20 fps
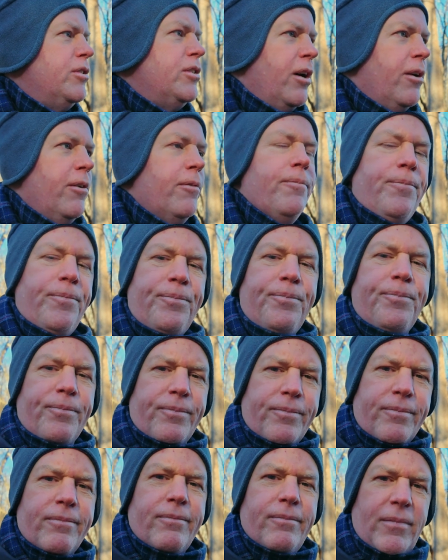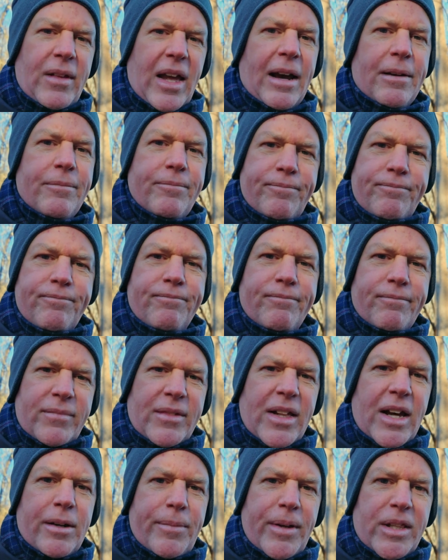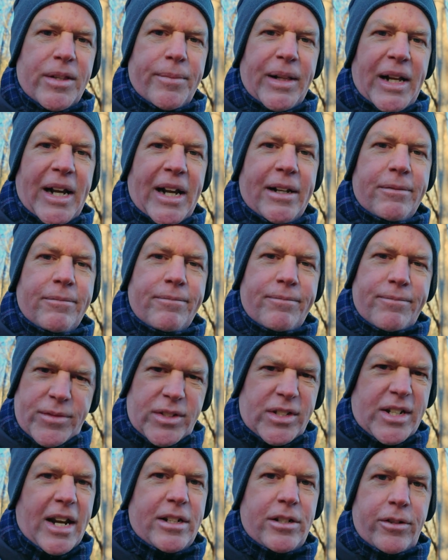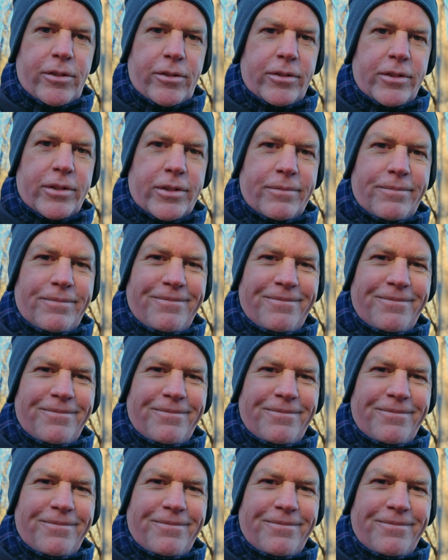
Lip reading: So yeah, that'll be the plan. Stay tuned.